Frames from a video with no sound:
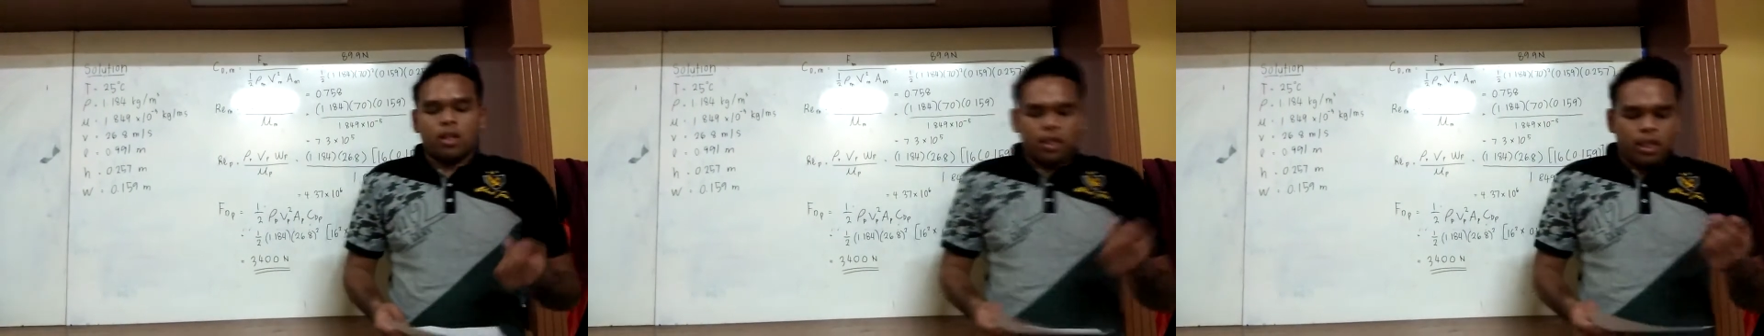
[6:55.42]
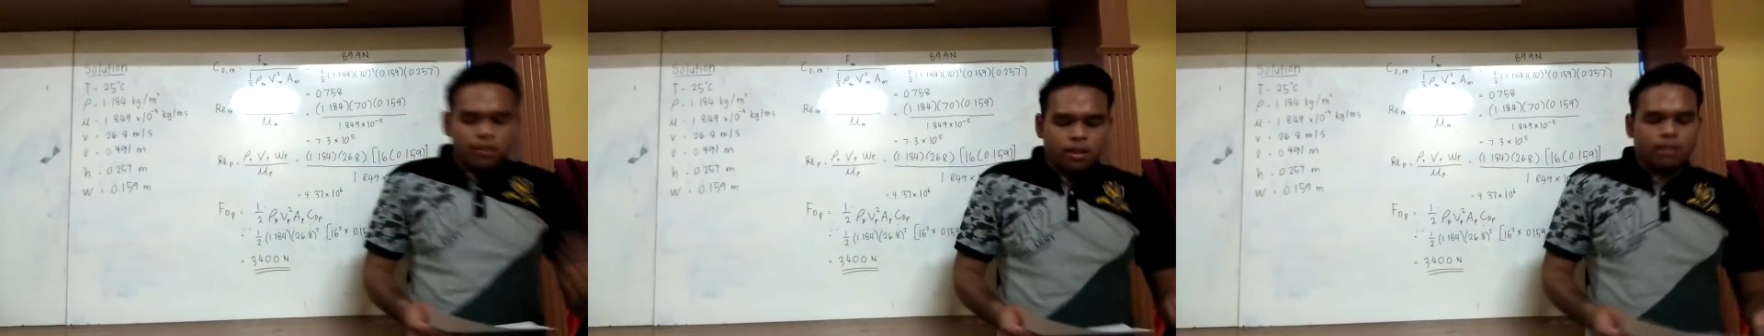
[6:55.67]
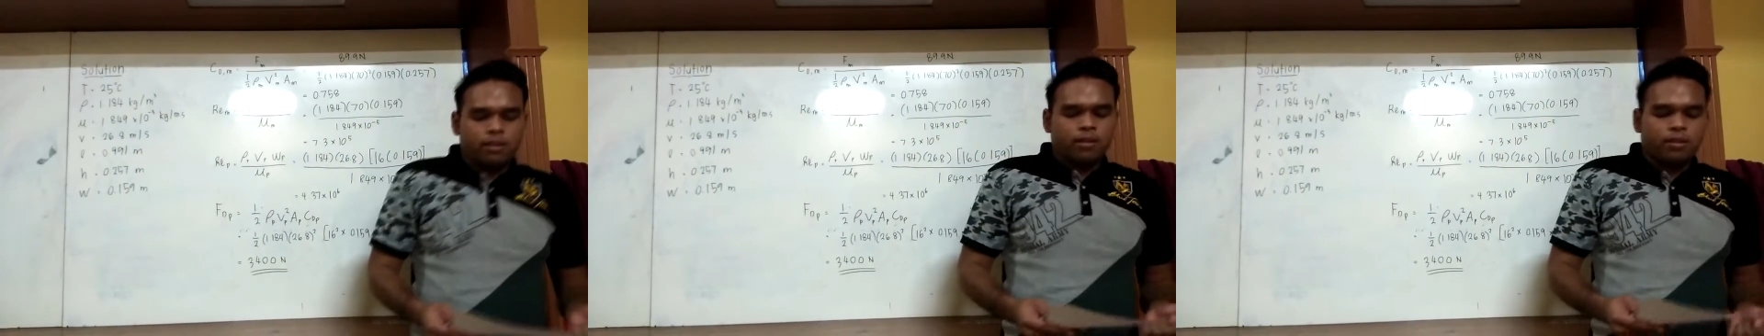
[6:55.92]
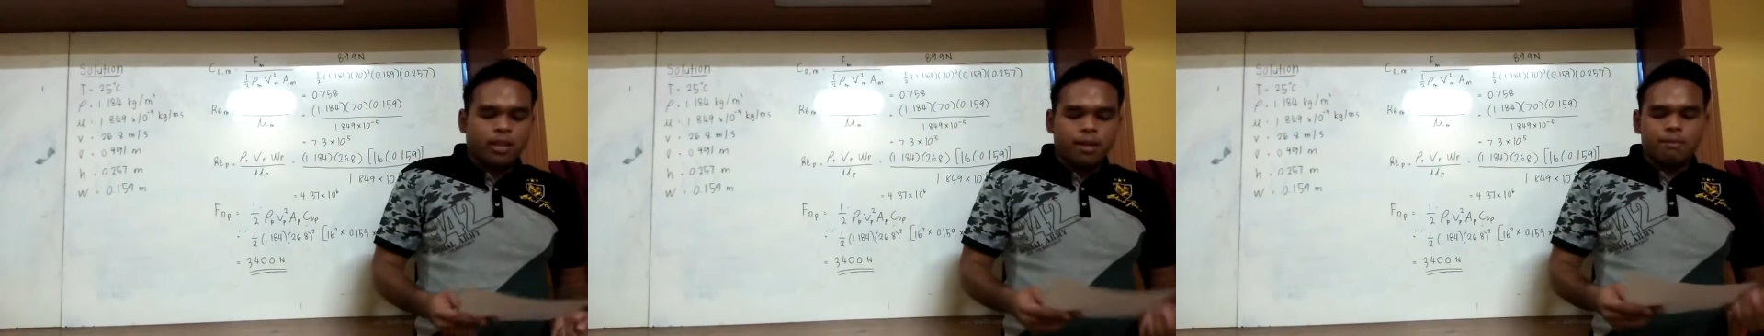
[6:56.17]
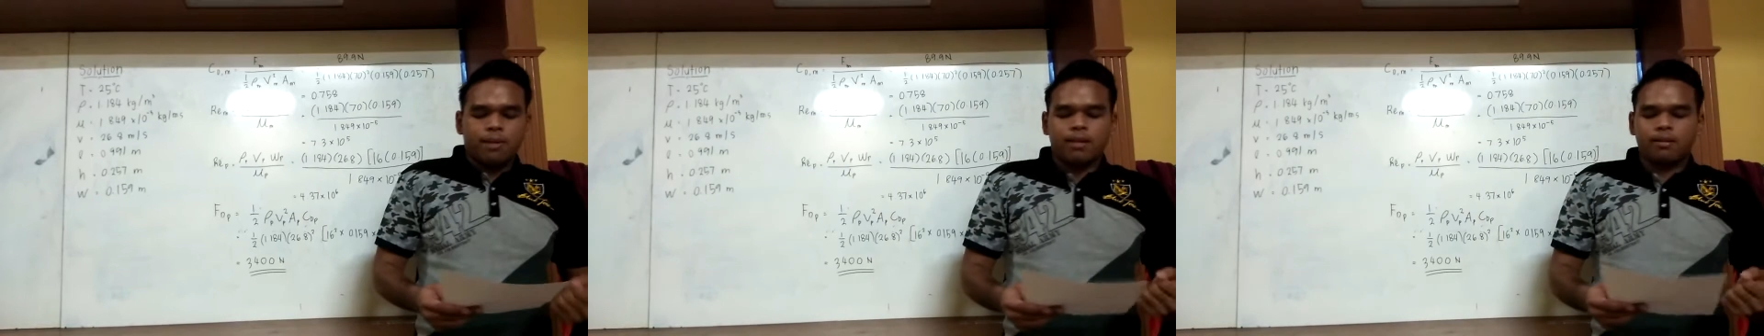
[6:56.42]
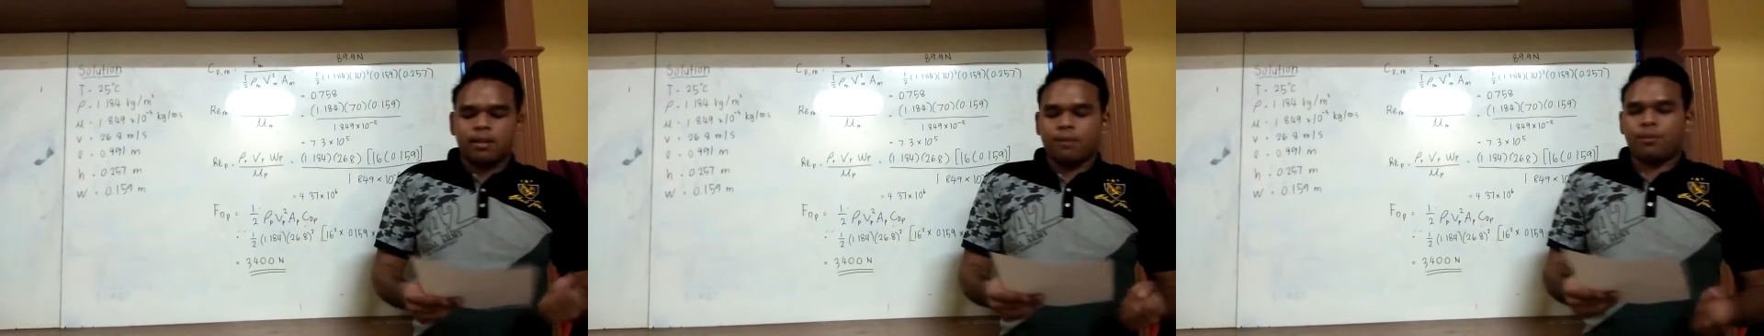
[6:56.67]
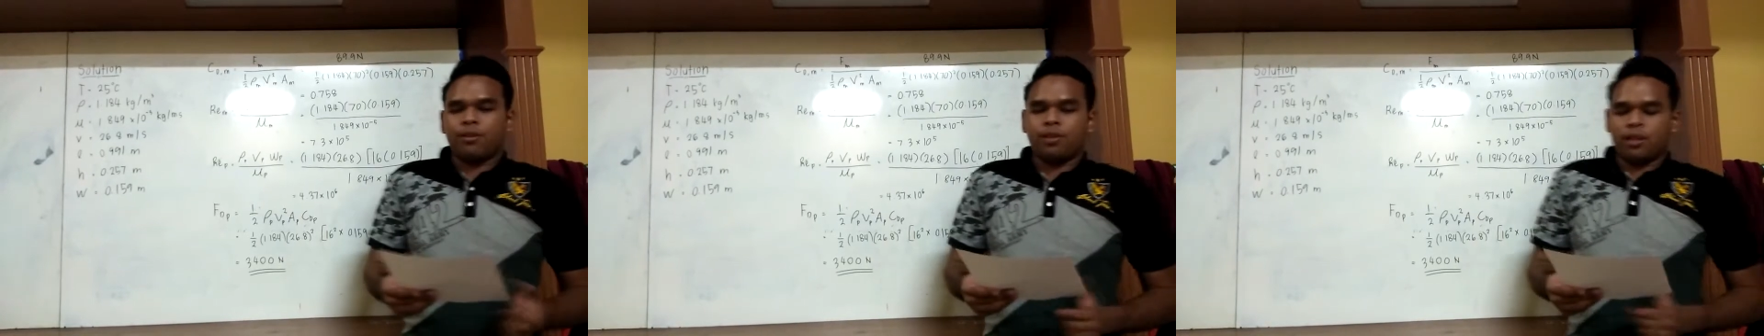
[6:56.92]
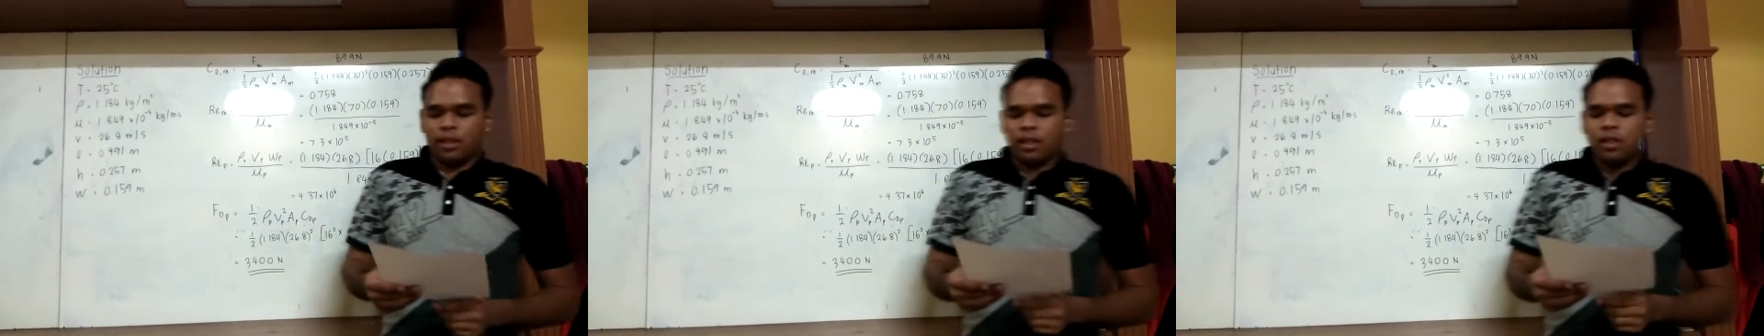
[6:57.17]
It is a step-by-step
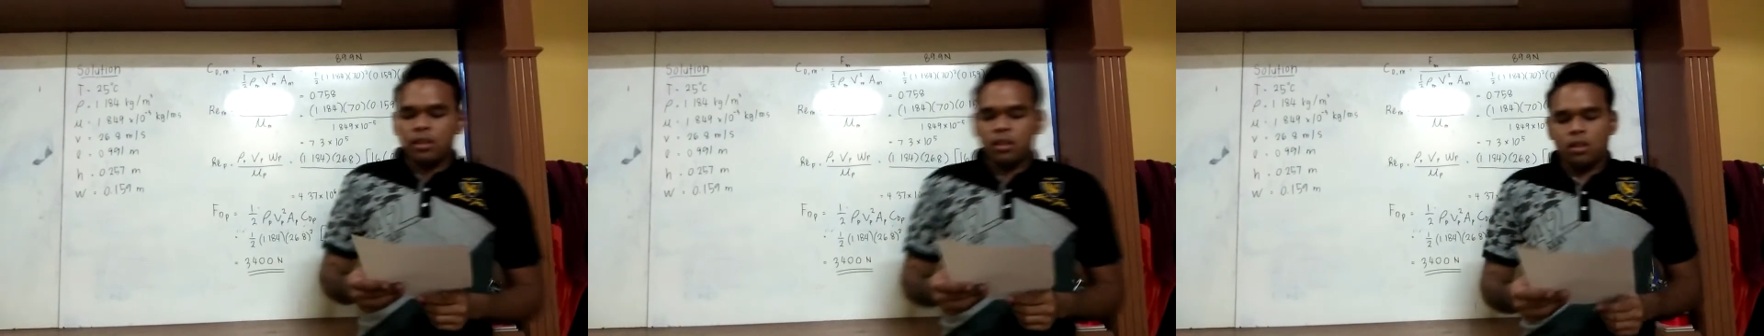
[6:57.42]
procedure